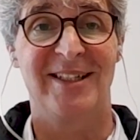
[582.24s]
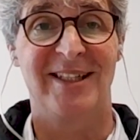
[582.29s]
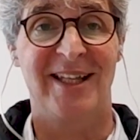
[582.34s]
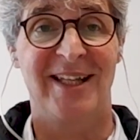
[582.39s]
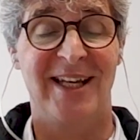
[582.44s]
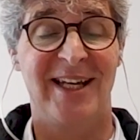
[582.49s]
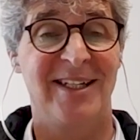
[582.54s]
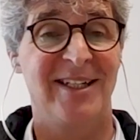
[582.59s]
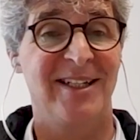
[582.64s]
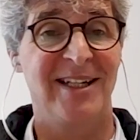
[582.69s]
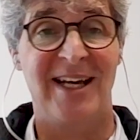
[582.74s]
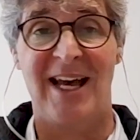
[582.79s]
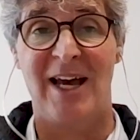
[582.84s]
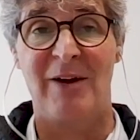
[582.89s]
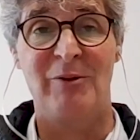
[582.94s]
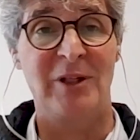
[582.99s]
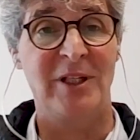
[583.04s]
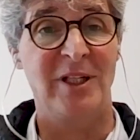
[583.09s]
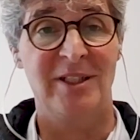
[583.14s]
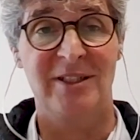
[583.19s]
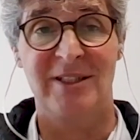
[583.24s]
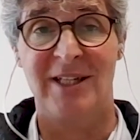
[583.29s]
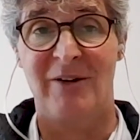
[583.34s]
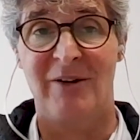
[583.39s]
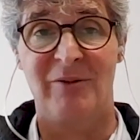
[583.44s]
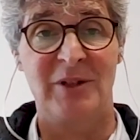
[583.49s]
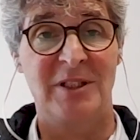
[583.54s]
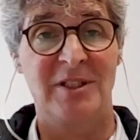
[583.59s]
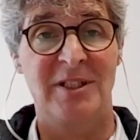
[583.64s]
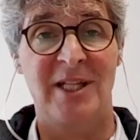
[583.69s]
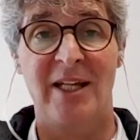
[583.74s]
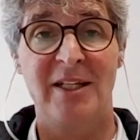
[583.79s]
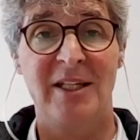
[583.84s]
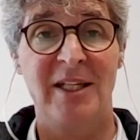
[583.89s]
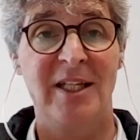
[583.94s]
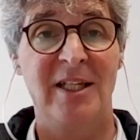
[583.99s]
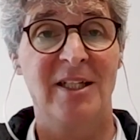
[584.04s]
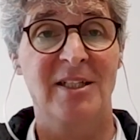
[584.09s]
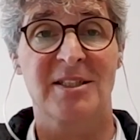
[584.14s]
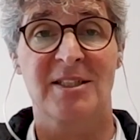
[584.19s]
And every, every 10
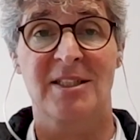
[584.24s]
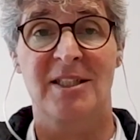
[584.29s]
years,